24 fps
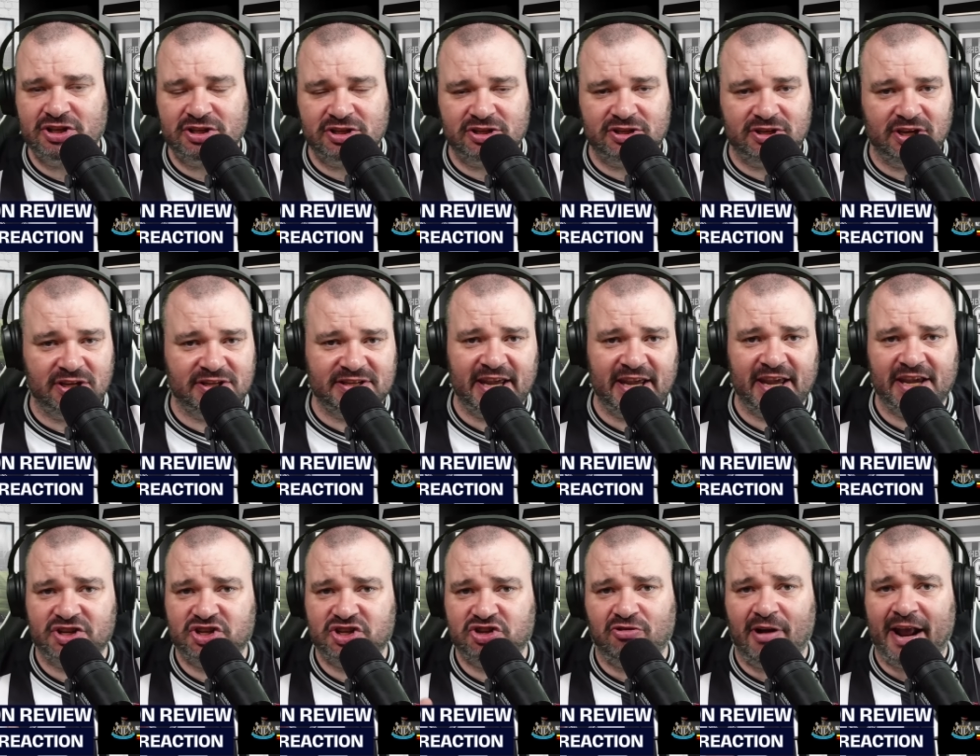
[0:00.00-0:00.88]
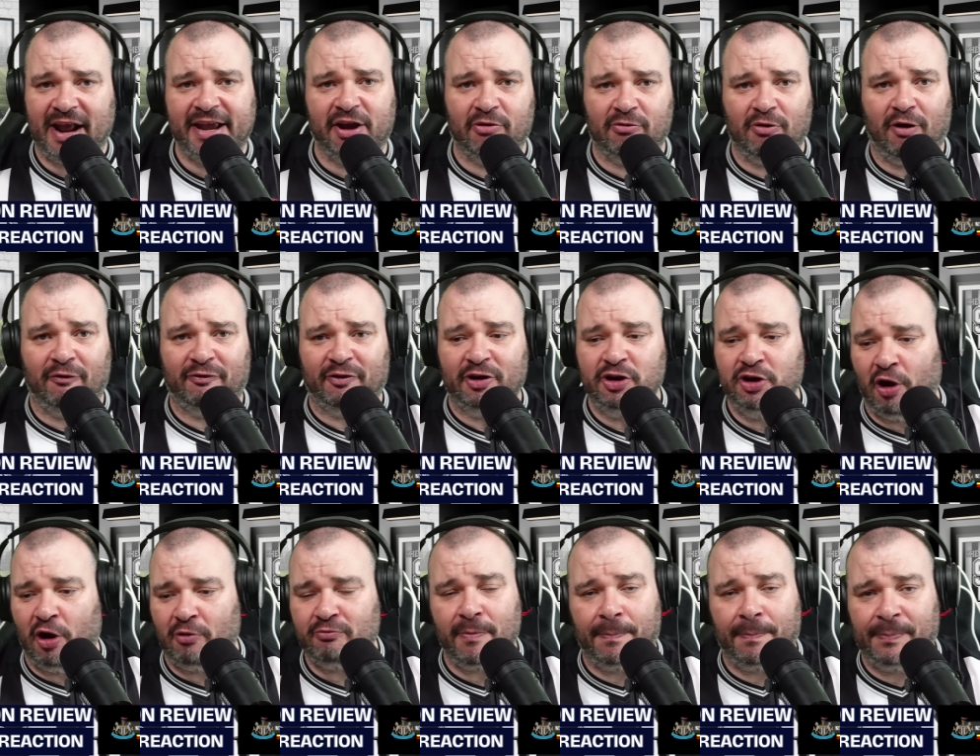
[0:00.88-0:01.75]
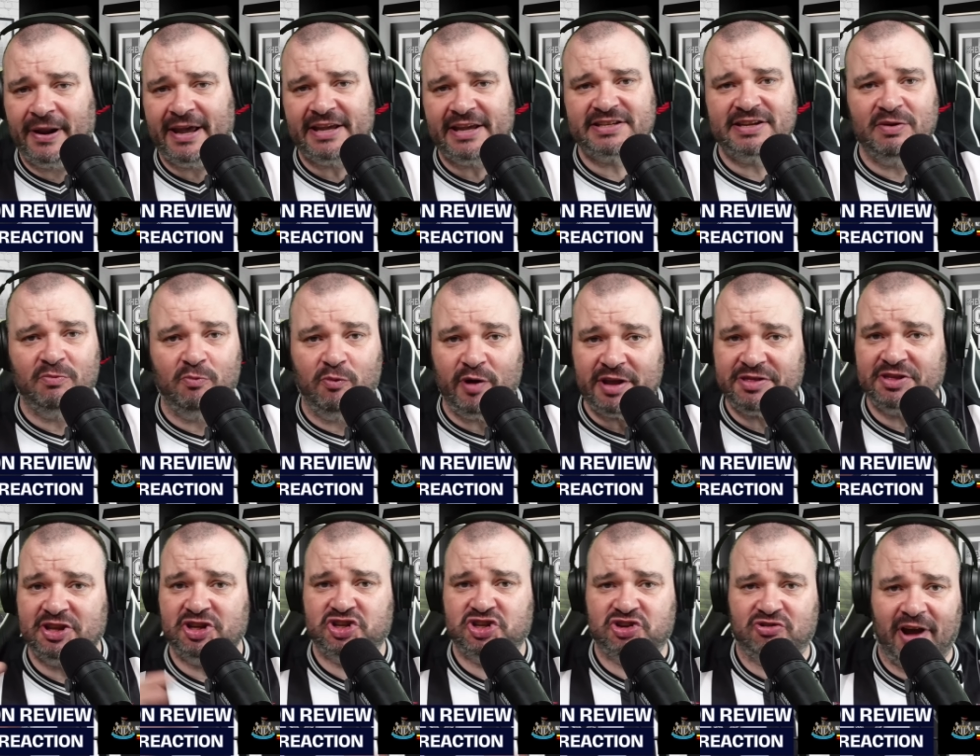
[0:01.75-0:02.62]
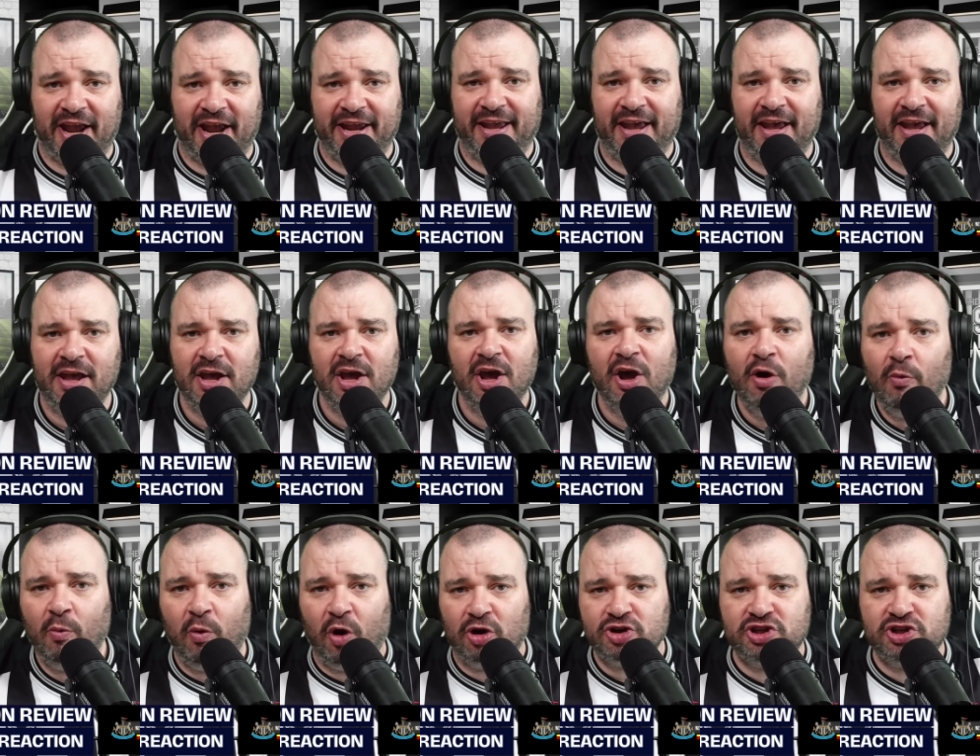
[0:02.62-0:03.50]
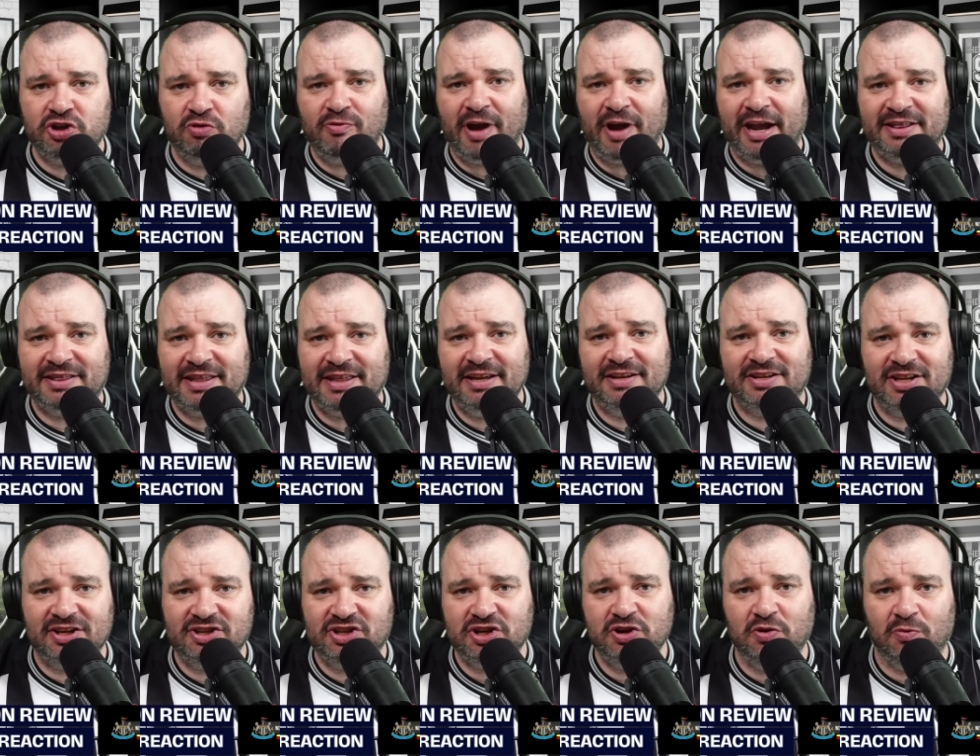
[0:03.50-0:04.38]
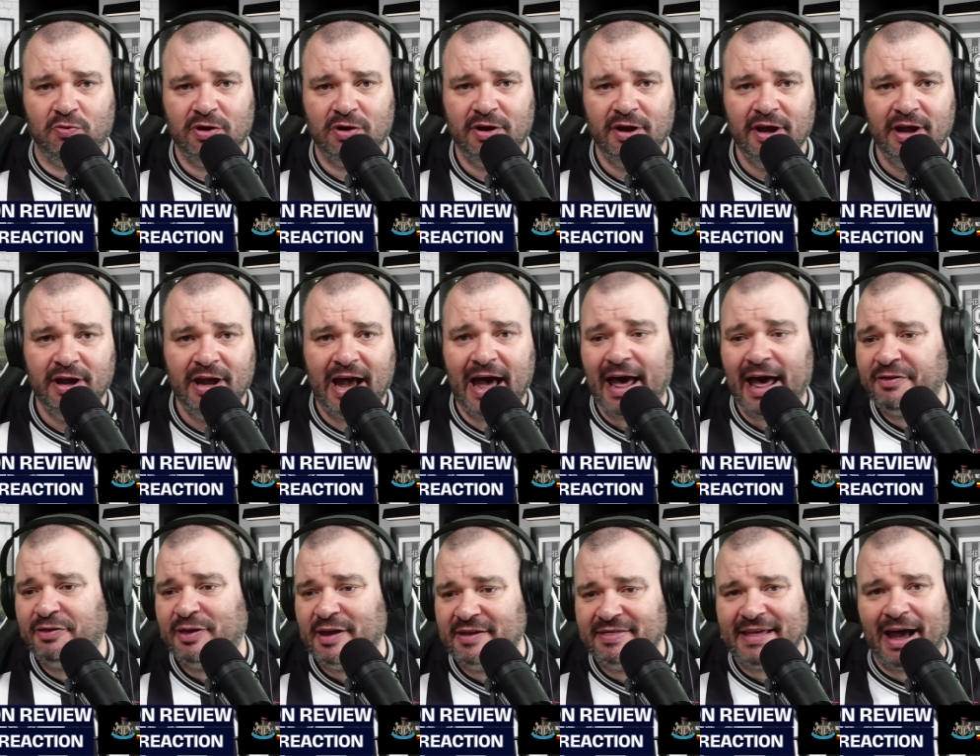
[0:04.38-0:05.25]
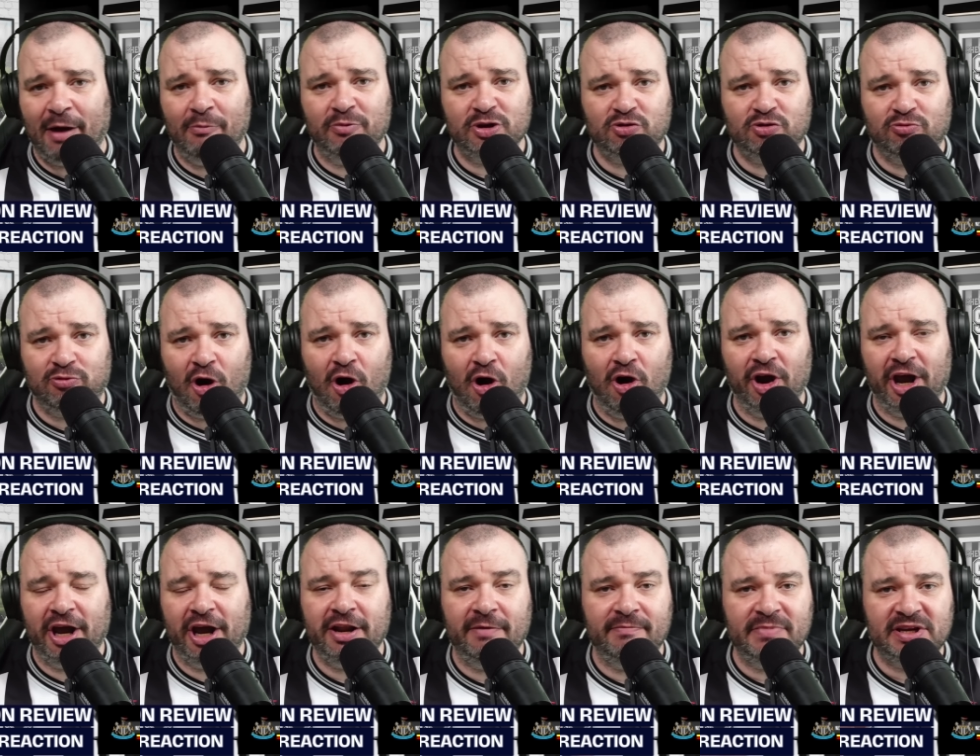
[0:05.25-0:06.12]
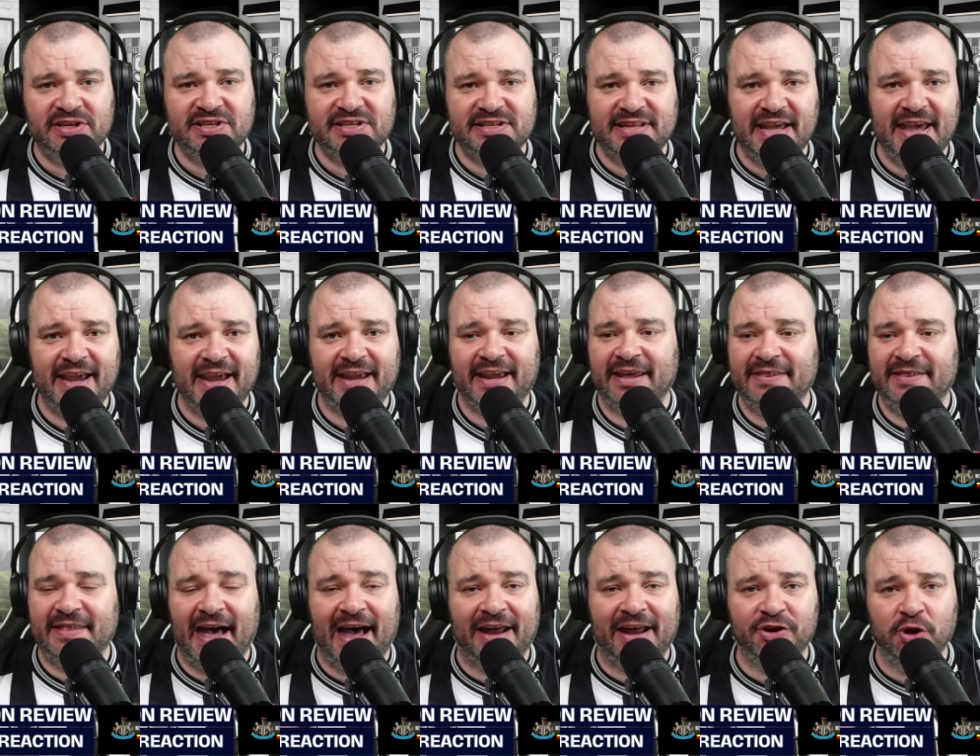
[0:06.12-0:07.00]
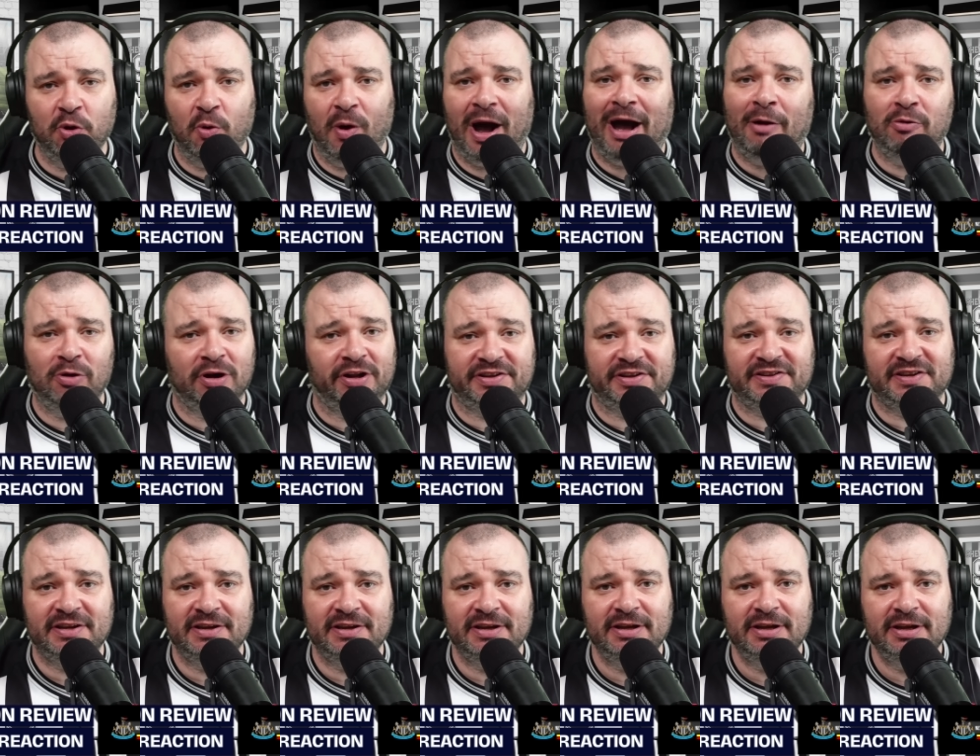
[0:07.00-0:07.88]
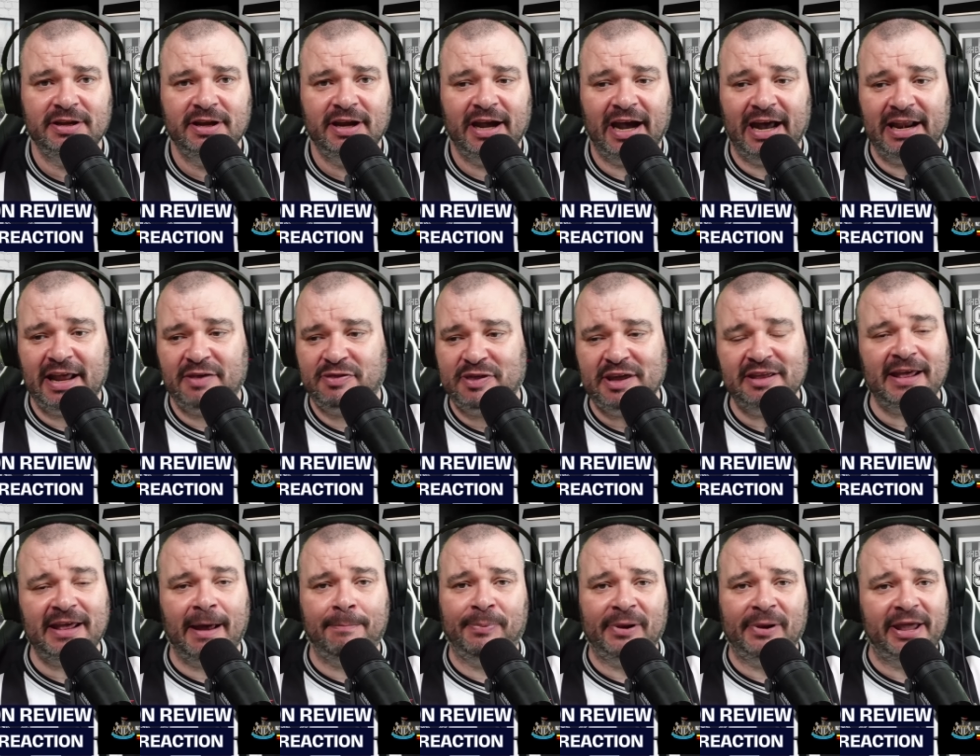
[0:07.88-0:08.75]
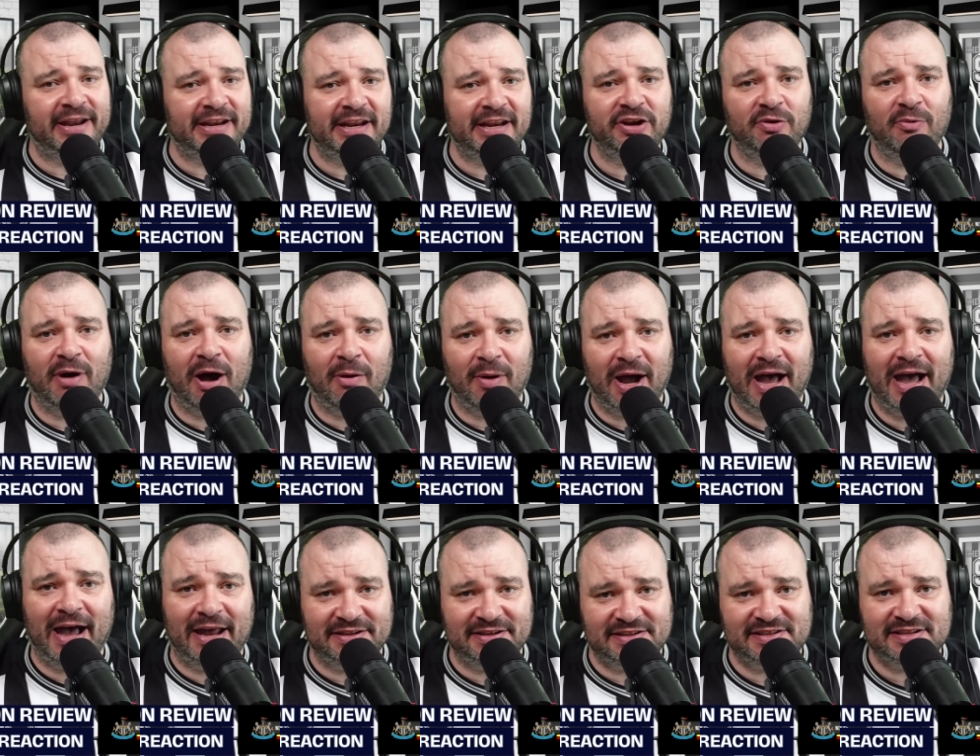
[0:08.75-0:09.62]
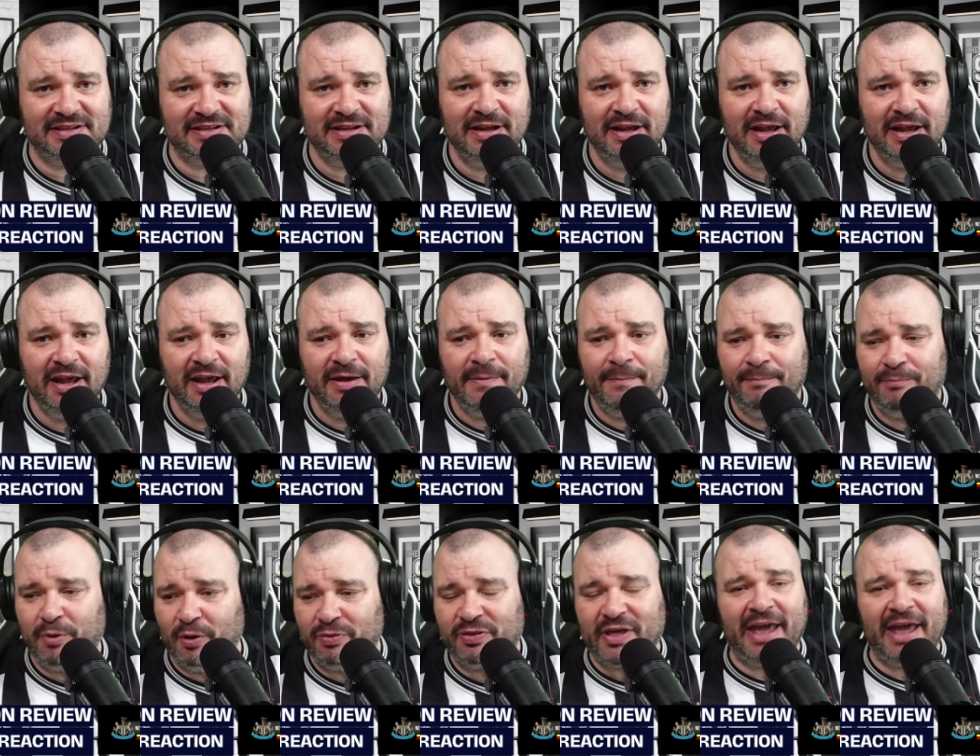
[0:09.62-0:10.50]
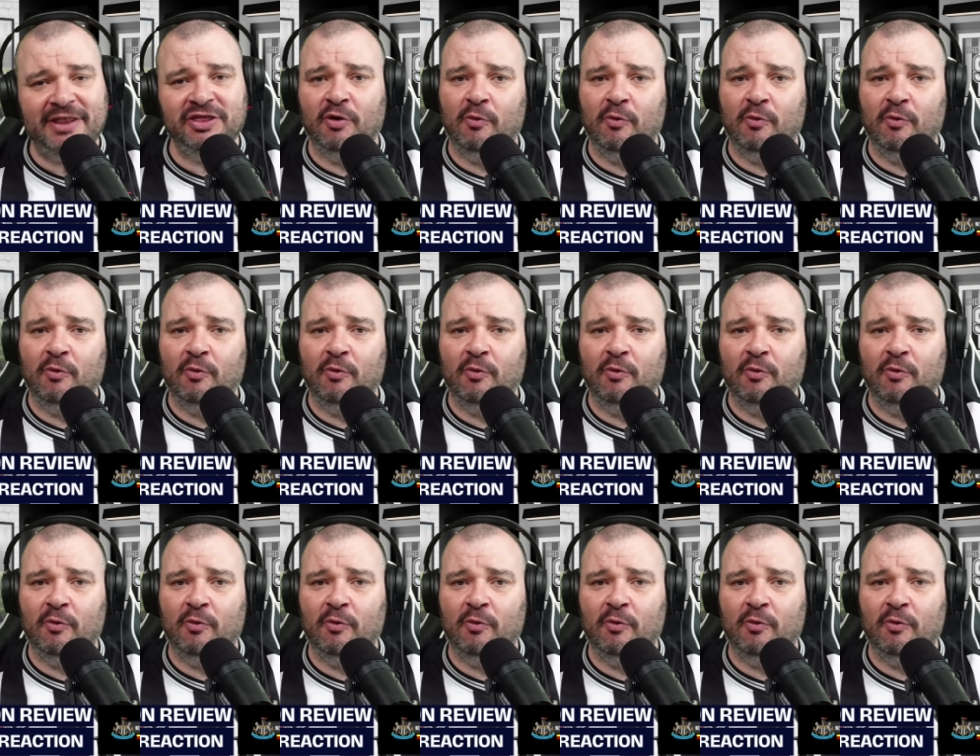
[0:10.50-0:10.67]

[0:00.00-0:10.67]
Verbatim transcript: to take a striker off and not replace him with a striker was the right thing to do. I think that was wrong and a mistake, and they had no outlet. And I think that played into our hands. But then the